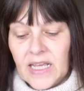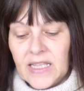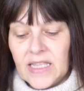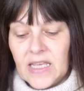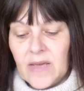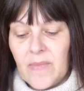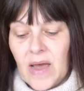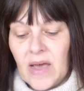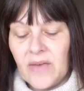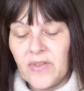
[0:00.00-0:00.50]

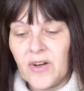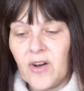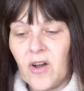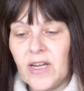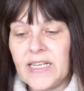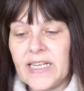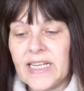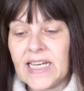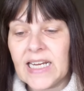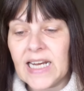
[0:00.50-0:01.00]
The amount that
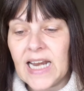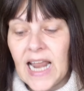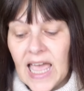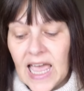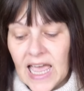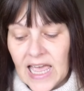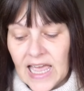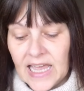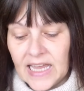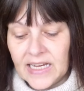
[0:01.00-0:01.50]
I
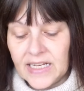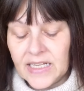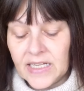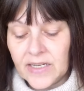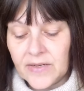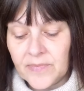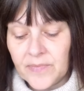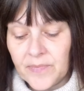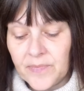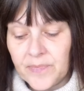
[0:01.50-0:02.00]
declared
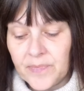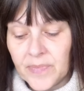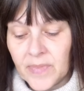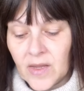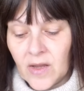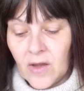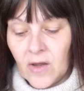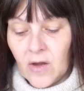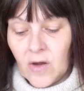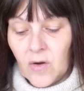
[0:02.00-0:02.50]

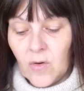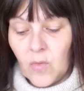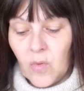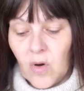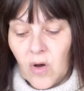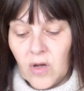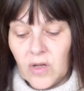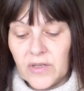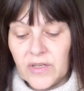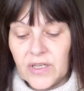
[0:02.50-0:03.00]

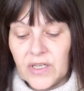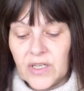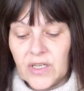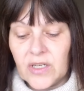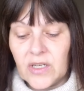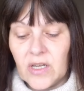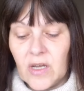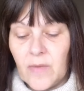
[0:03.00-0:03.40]
was